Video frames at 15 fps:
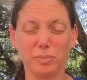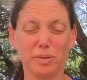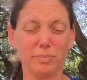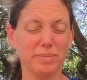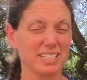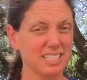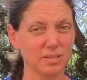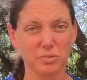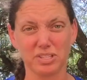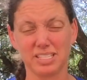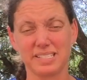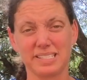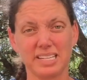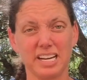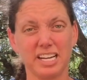you've been messing with
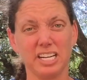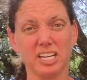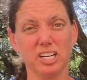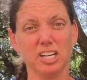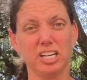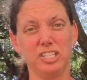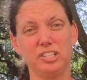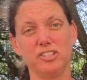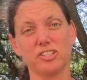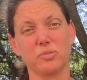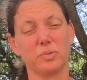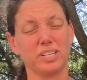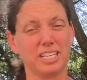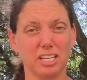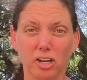this tire and you
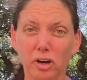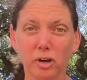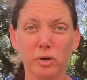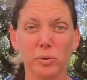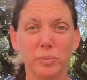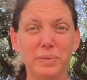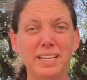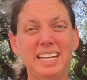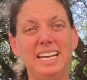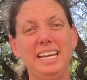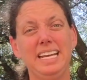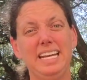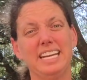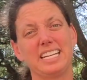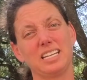just want to get home,
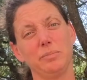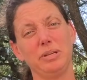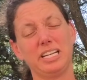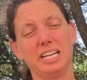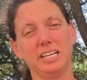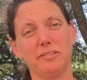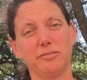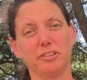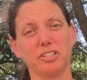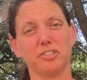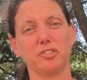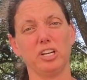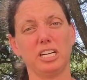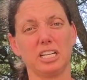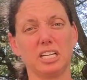it can be kind of
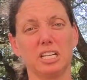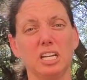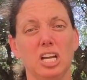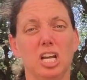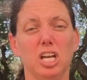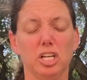frustrating.